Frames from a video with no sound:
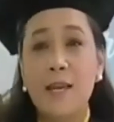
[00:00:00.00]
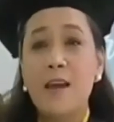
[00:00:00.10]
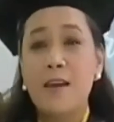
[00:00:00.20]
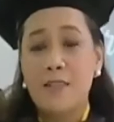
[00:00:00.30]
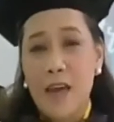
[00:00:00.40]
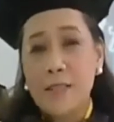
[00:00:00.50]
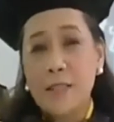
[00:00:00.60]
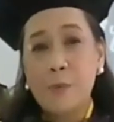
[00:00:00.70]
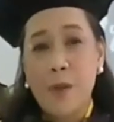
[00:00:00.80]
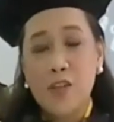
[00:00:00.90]
the
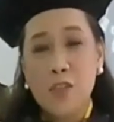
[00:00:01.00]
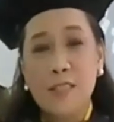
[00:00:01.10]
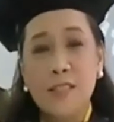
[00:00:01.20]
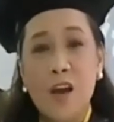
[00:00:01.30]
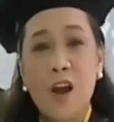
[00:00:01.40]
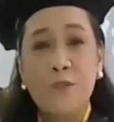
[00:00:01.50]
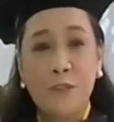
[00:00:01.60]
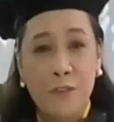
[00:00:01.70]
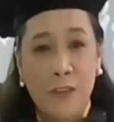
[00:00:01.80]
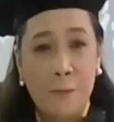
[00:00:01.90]
aspirations of the
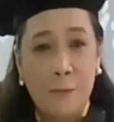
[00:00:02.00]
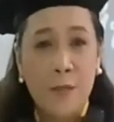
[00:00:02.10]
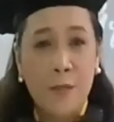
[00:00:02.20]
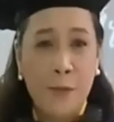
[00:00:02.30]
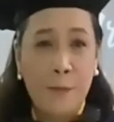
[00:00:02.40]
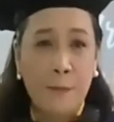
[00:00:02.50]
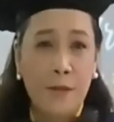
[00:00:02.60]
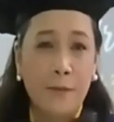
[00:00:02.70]
Filipino people.